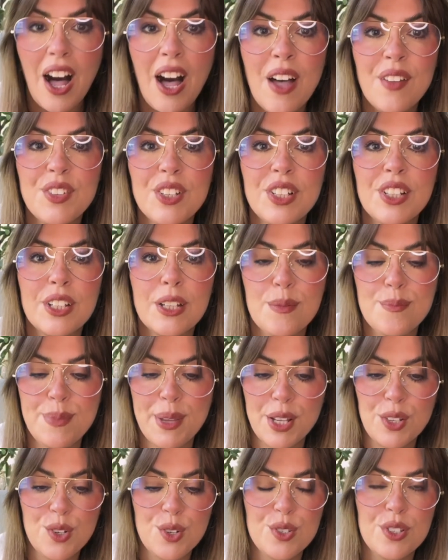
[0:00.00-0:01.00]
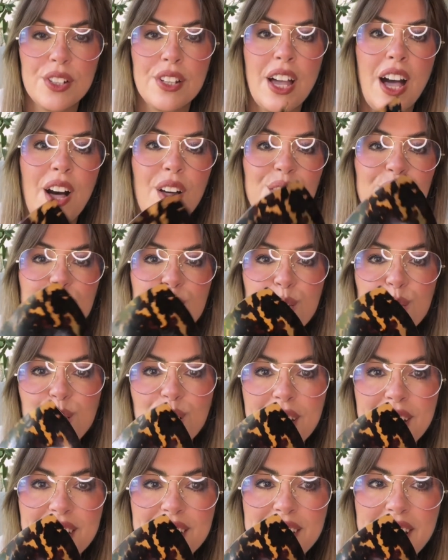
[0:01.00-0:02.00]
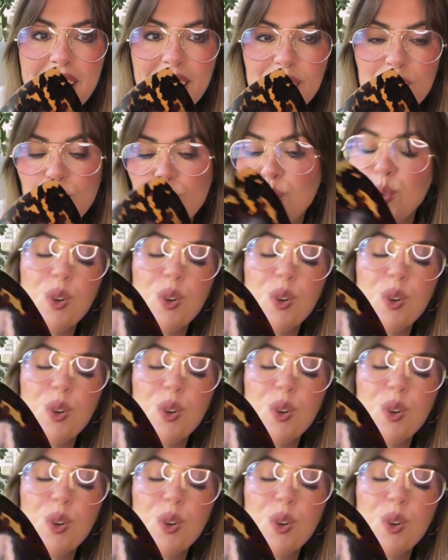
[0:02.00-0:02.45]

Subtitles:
I'll have to look up pictures on how these were exactly